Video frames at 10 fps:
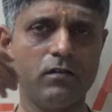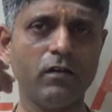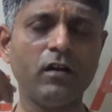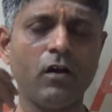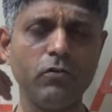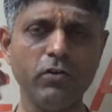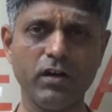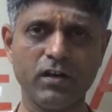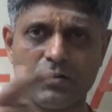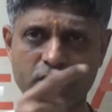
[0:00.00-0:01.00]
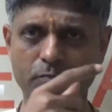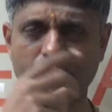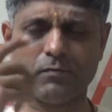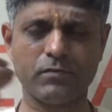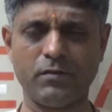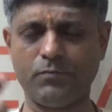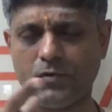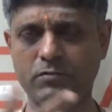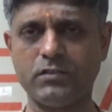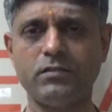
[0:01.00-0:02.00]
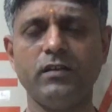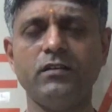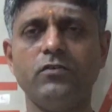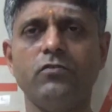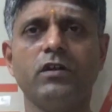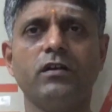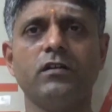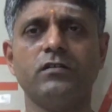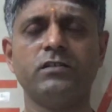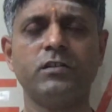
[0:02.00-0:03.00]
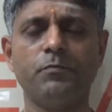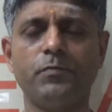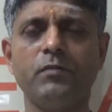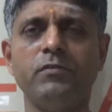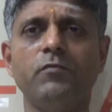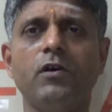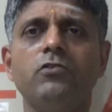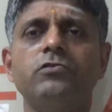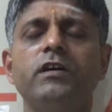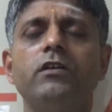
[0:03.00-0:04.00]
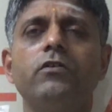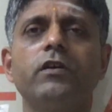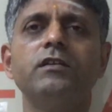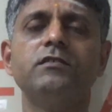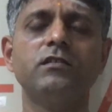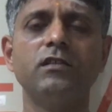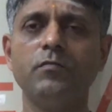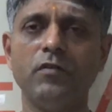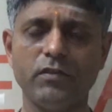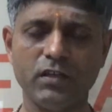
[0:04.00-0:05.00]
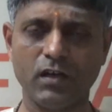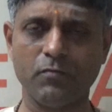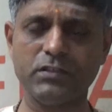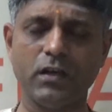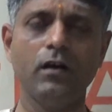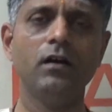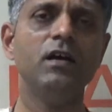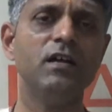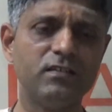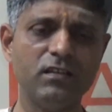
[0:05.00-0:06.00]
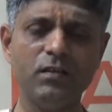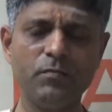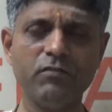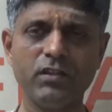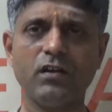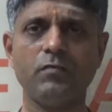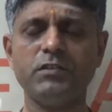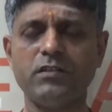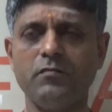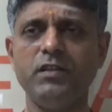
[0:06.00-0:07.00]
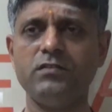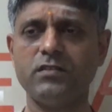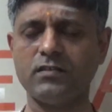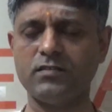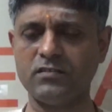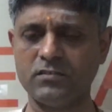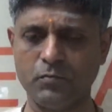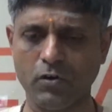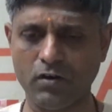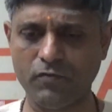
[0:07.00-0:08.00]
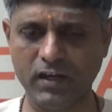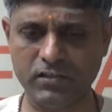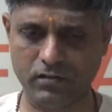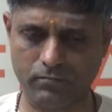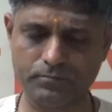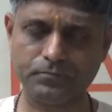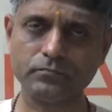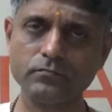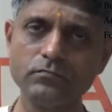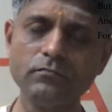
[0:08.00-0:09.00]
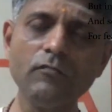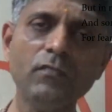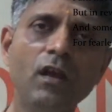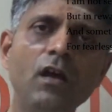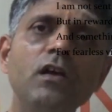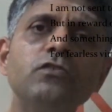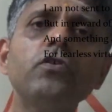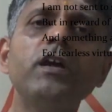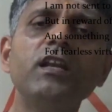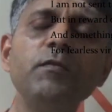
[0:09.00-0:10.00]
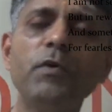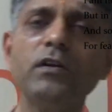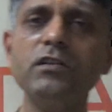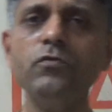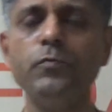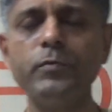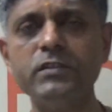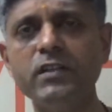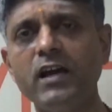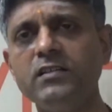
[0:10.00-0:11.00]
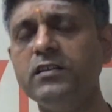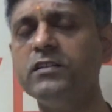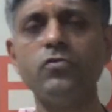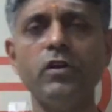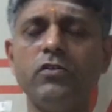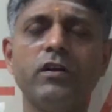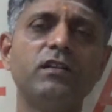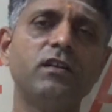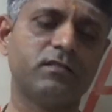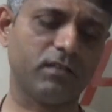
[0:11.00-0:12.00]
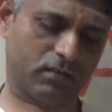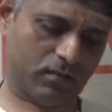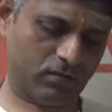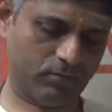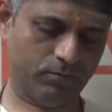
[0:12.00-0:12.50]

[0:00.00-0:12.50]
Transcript: And how do you get it? Kshipram, just like that you will get it. Kshipram hi manushe loge siddhir bhavati karmaja. Siddhir bhavati karmaja means success is born of action. So any person who puts in the action is going to get the results.